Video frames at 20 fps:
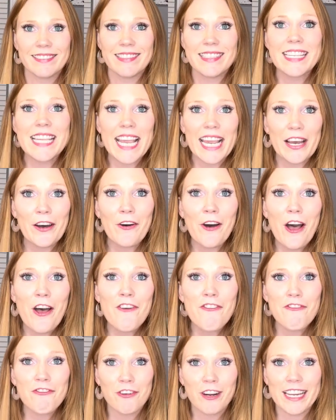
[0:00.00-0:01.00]
Tell
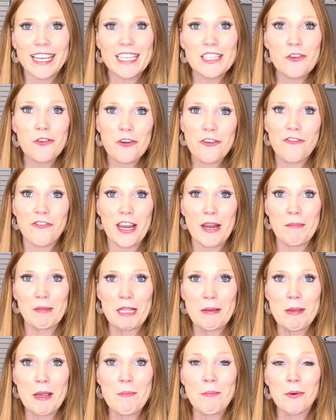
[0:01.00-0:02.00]
a friend or
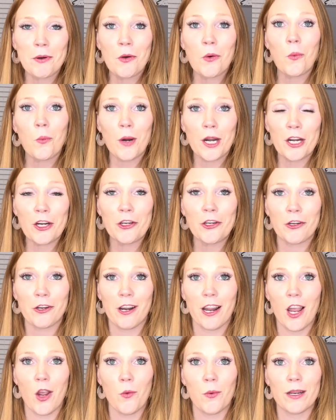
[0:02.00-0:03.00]
family member where you're
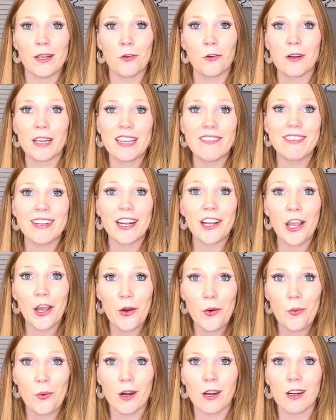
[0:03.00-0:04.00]
going or even a
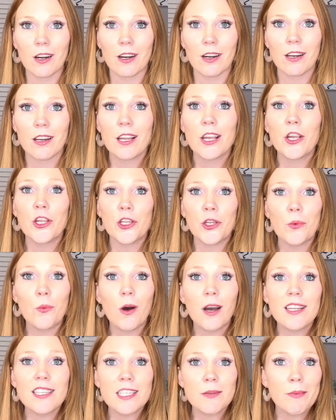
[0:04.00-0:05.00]
coworker. You
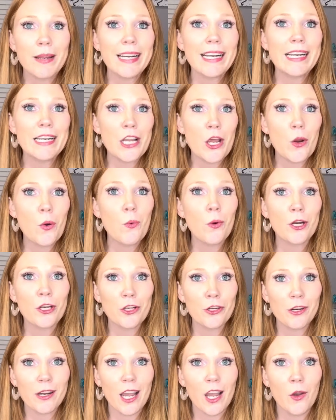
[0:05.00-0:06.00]
want somebody to know where
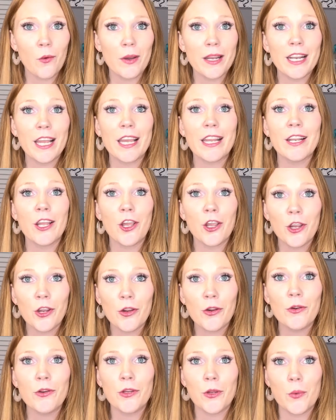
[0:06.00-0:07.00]
you're going and
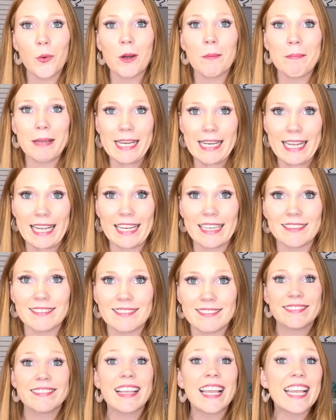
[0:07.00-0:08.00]
who you are meeting
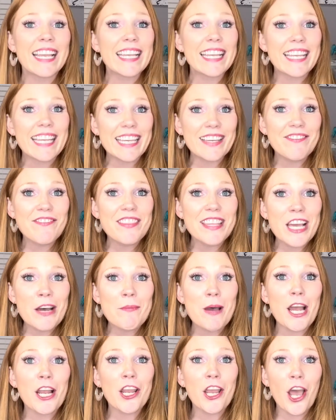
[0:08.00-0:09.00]
and give
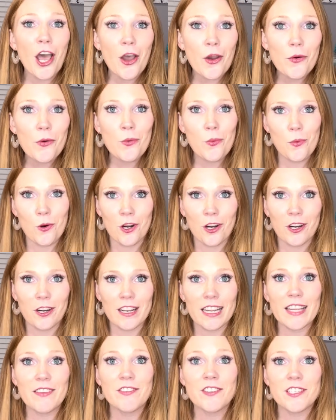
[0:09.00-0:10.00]
them a code
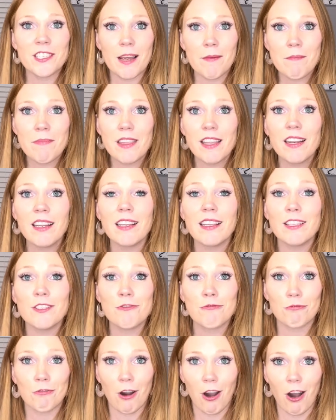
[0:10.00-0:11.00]
word if something
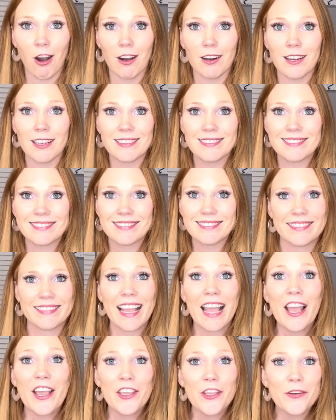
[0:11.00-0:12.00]
is wrong.
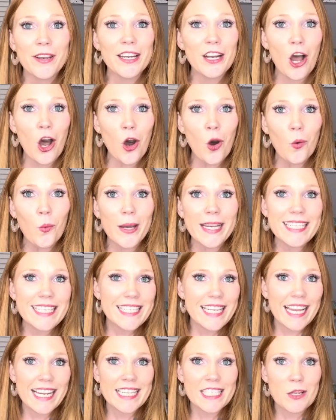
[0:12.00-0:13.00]
You can always
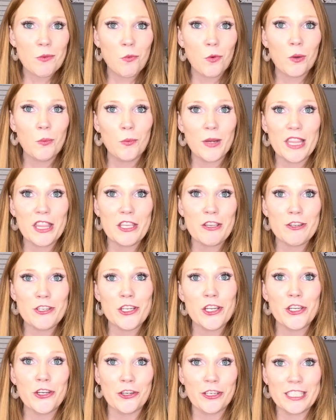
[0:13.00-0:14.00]
take someone with you
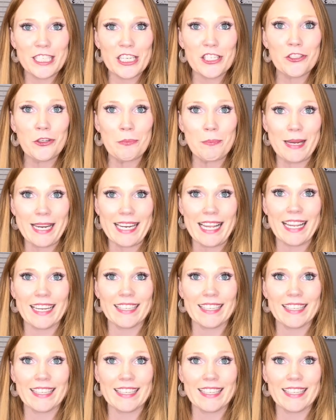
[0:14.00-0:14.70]
to your initial meeting.